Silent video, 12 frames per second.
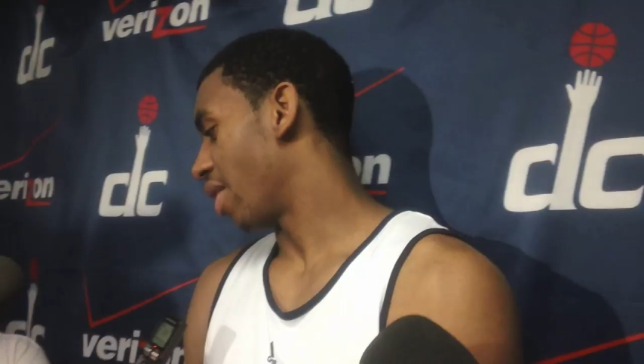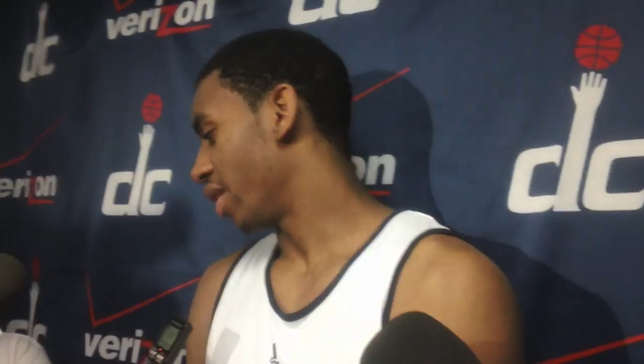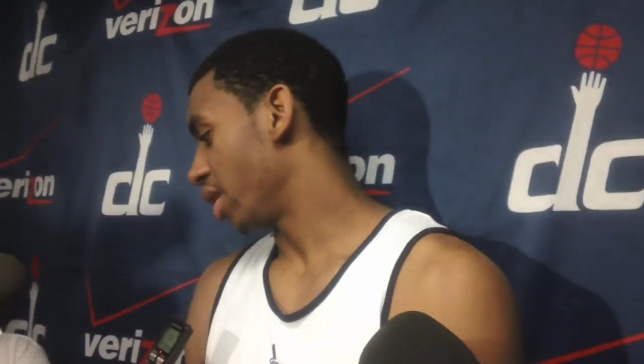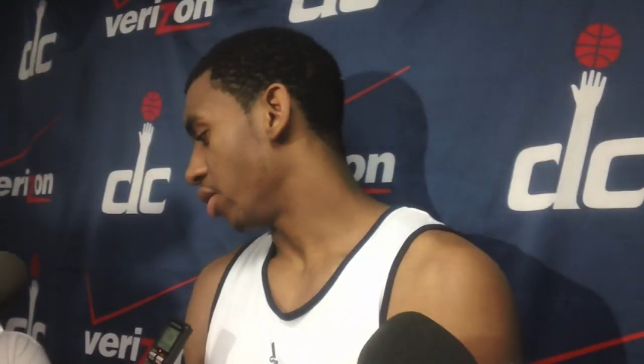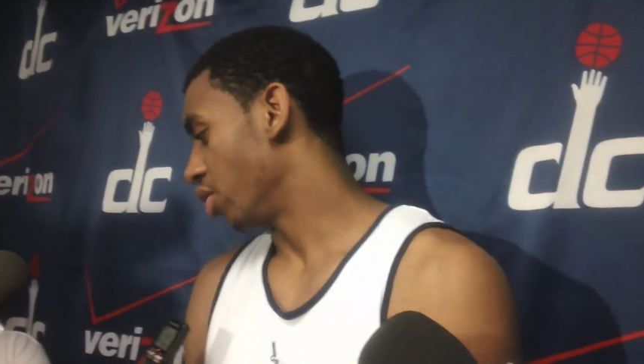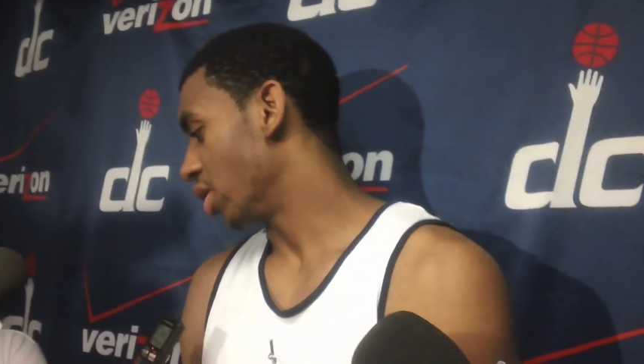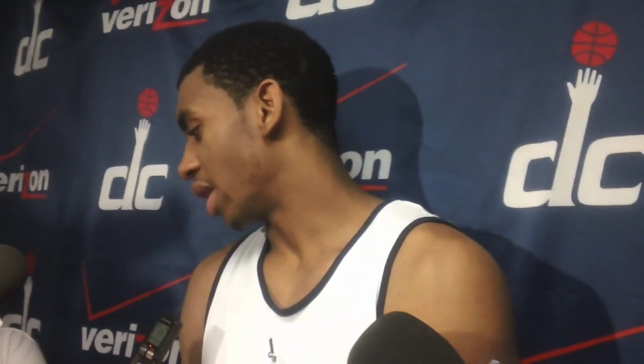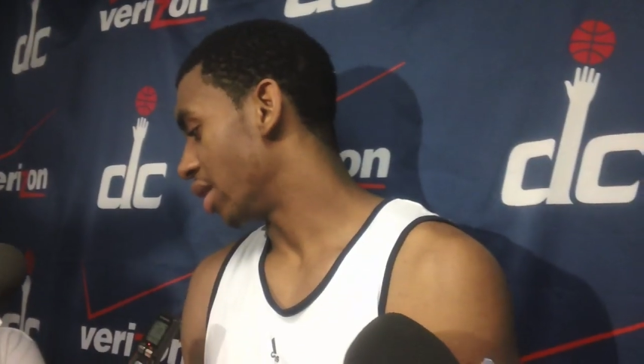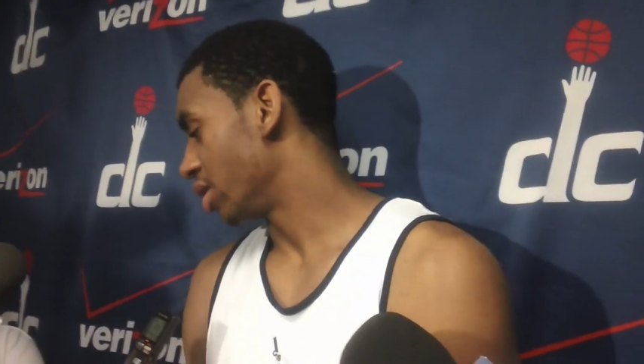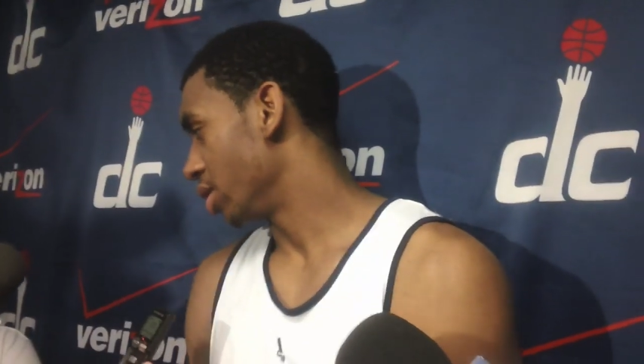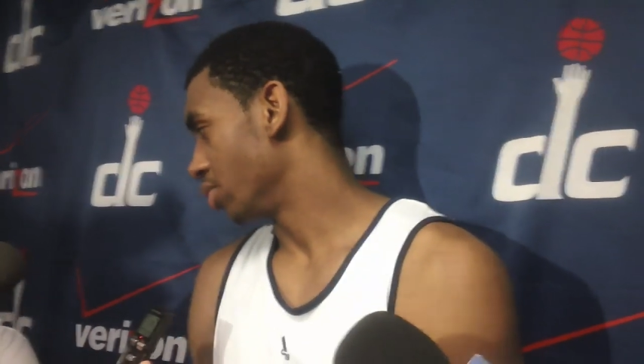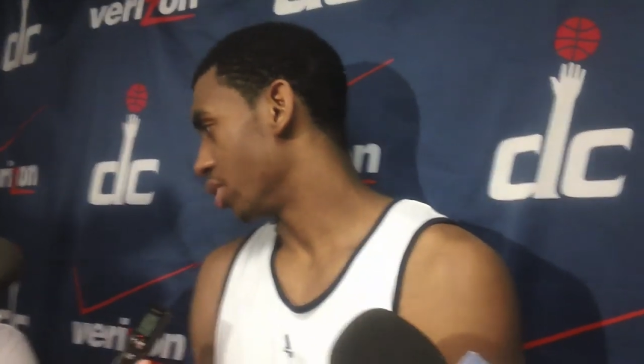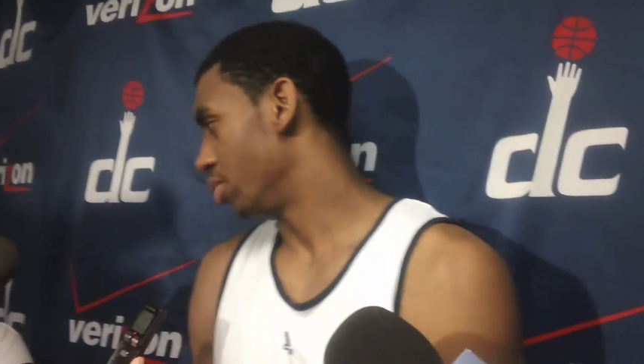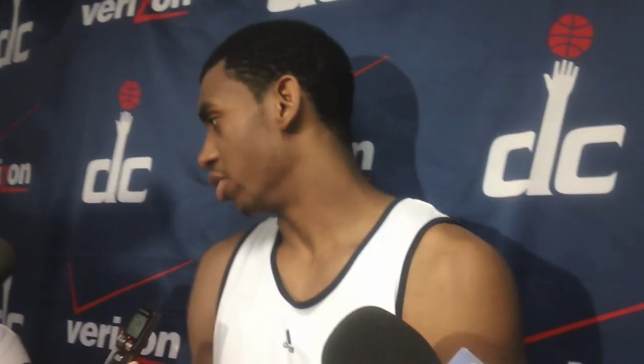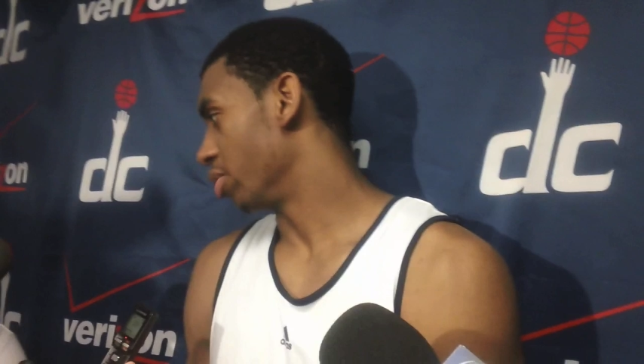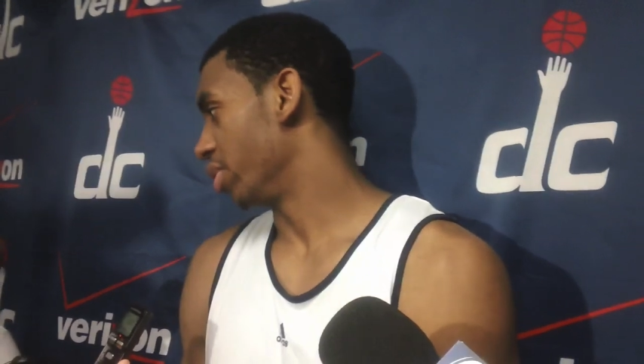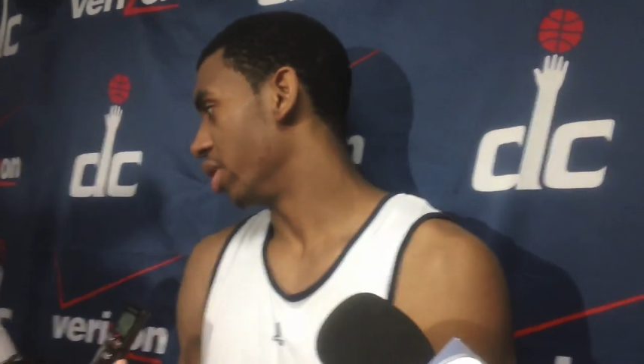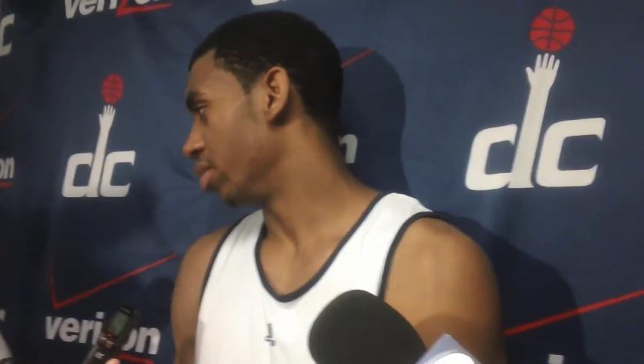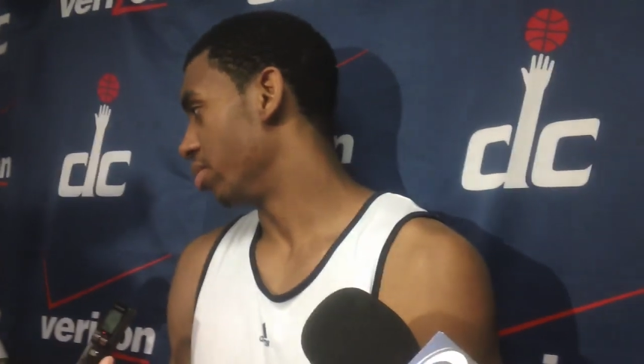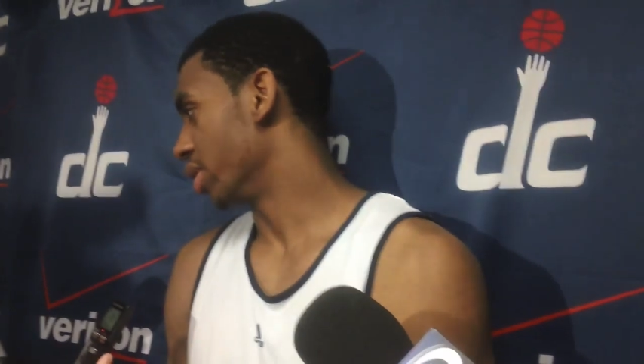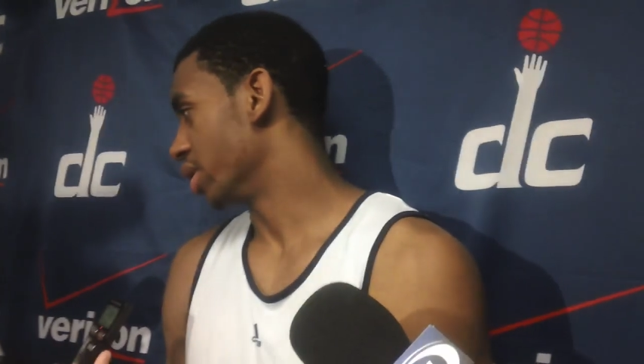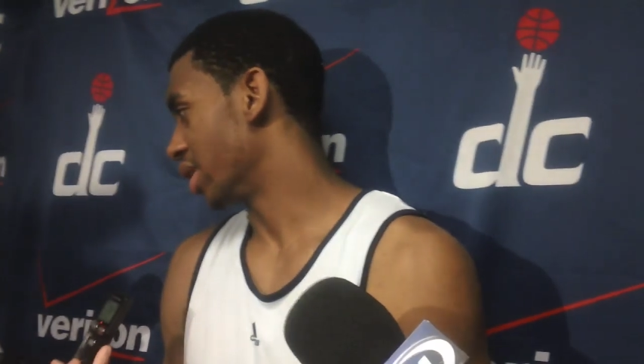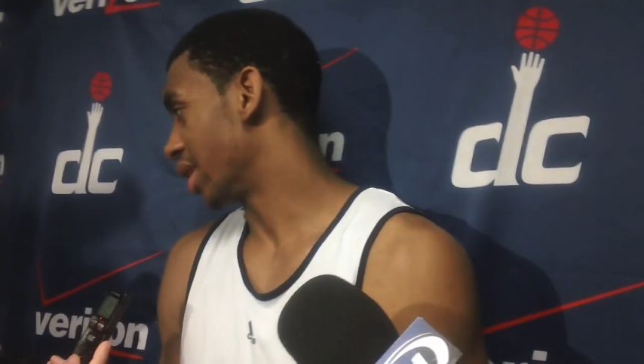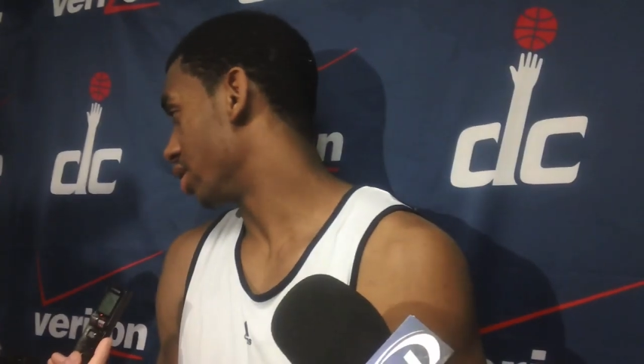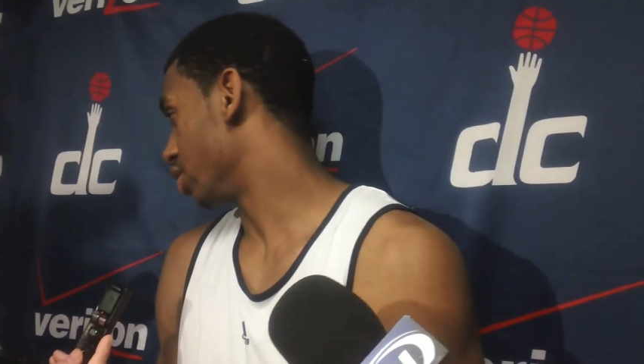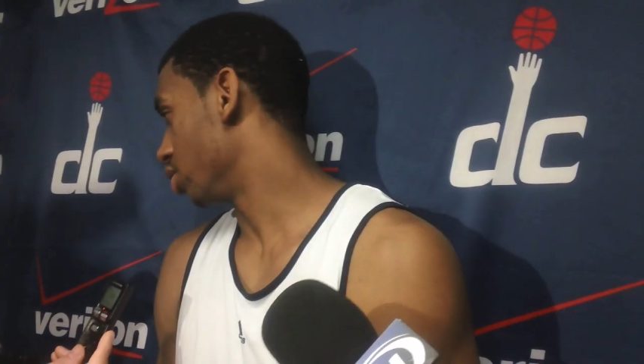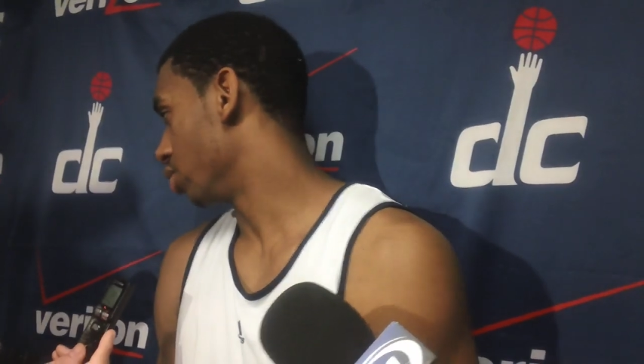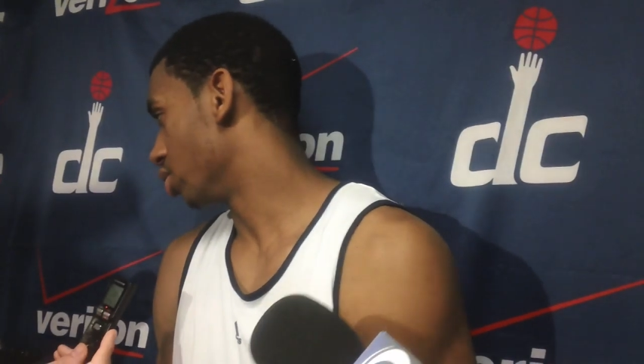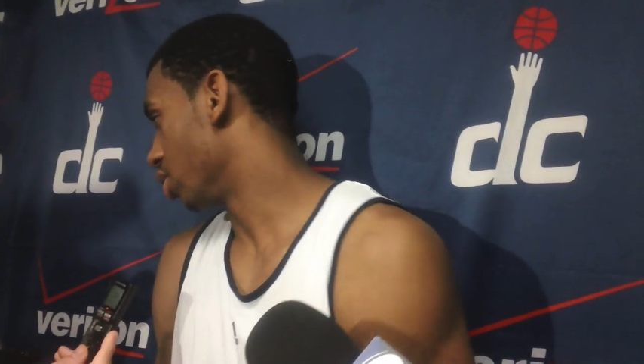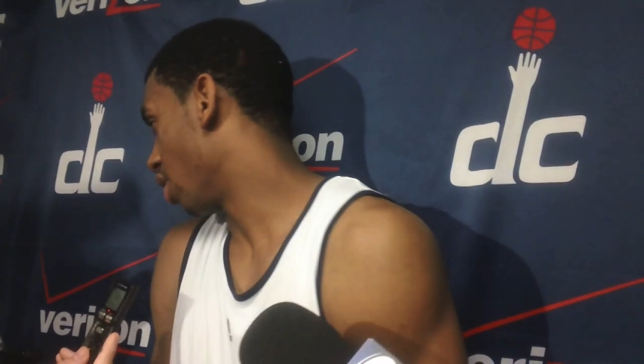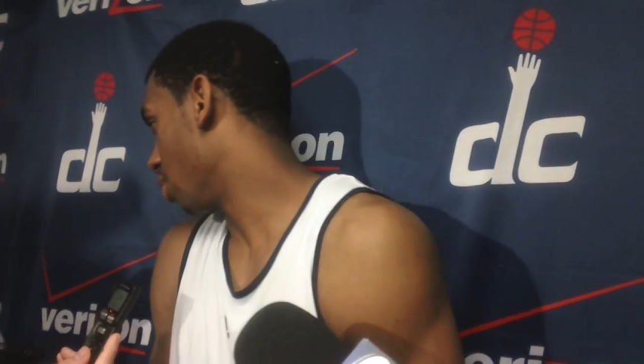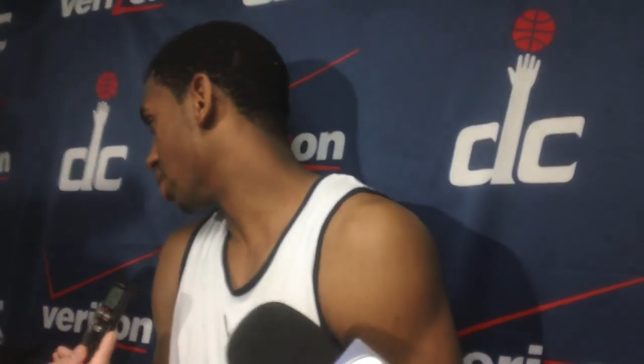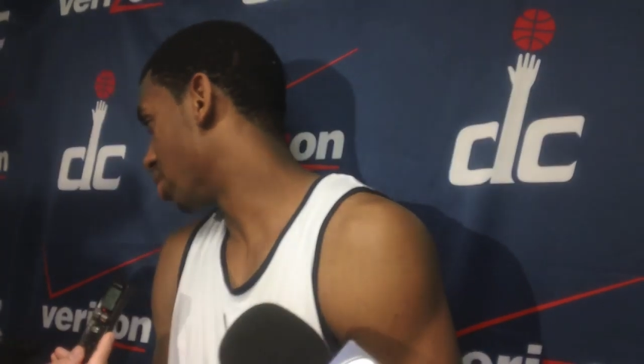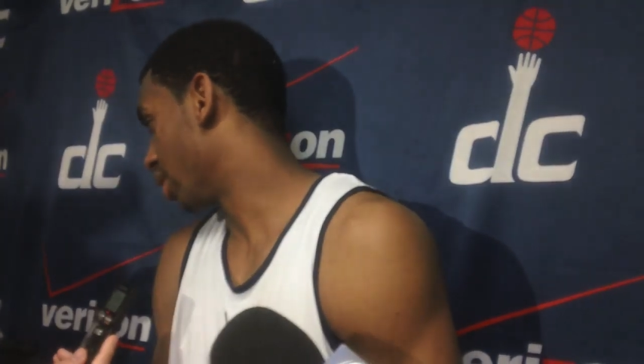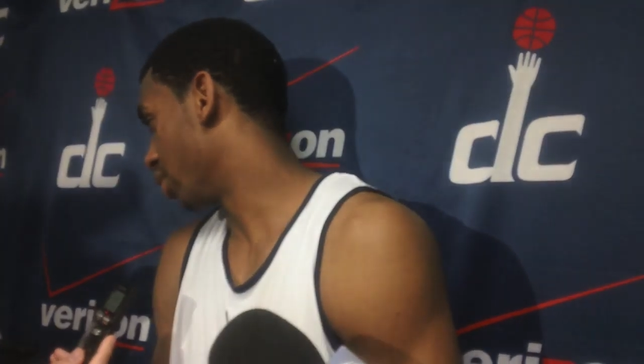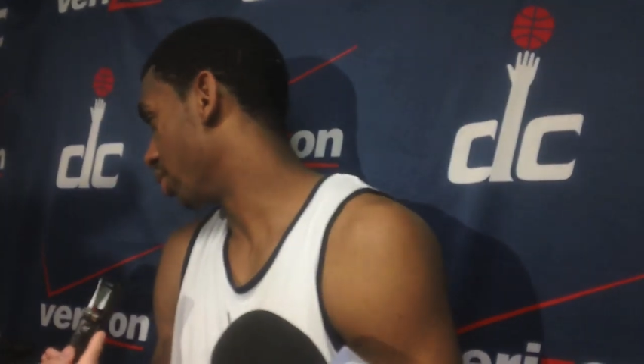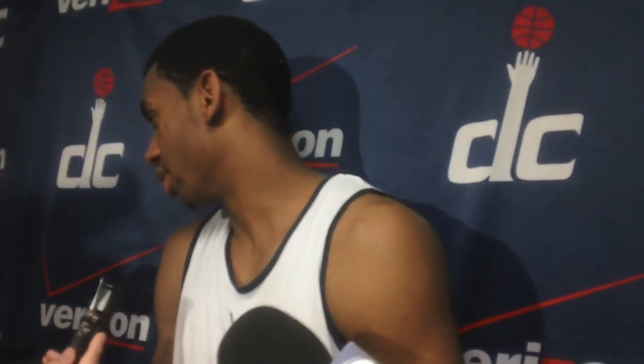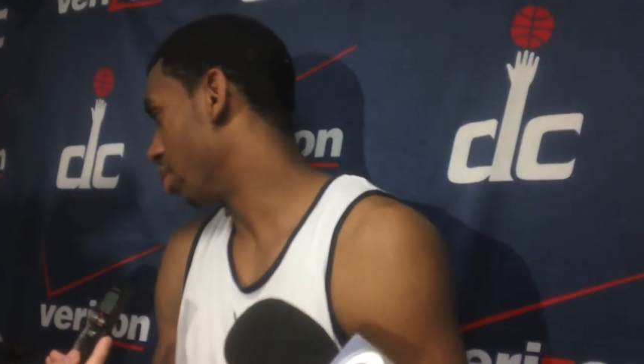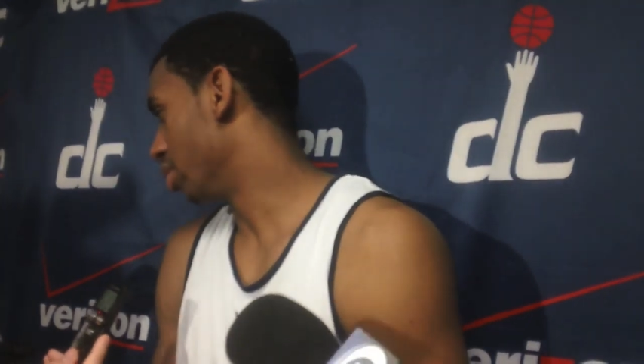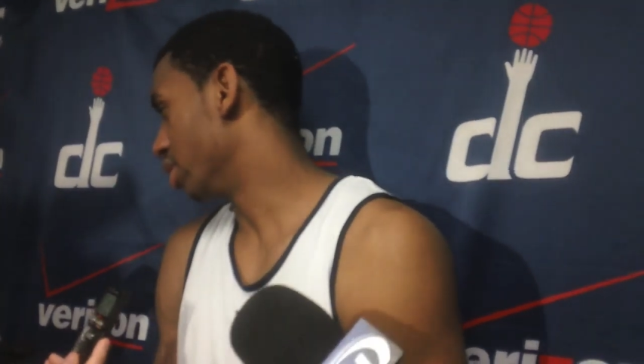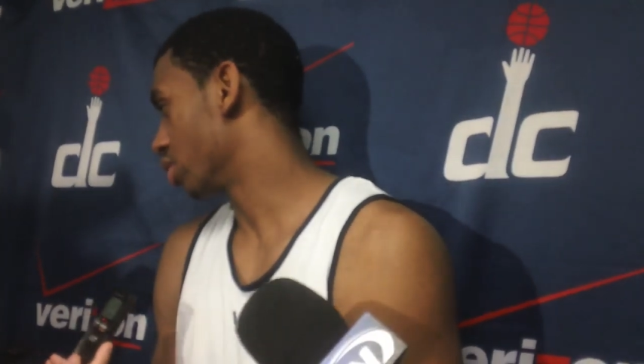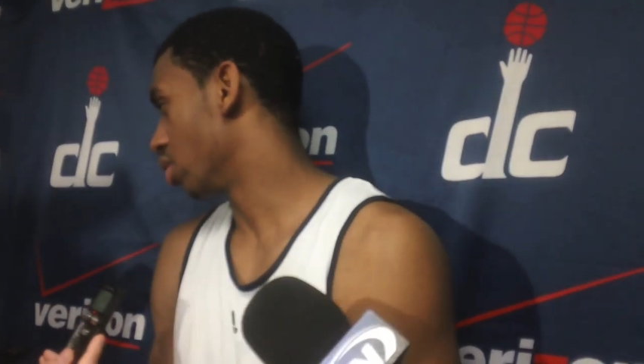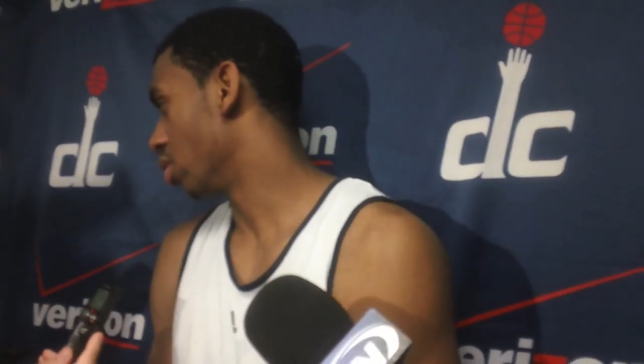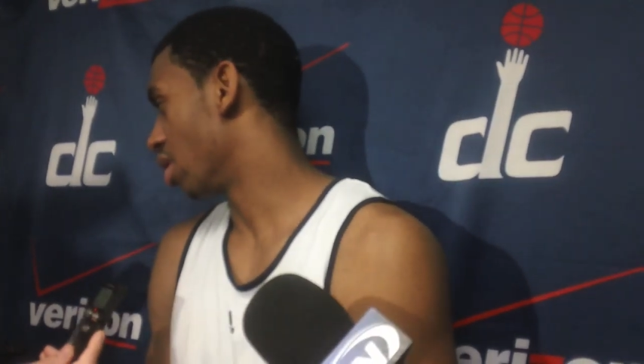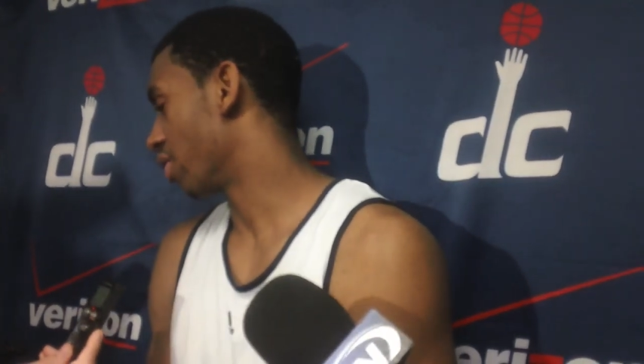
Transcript: I think, you know, a lot of teams want to bring me in because I can shoot, so they want somebody to come in and score.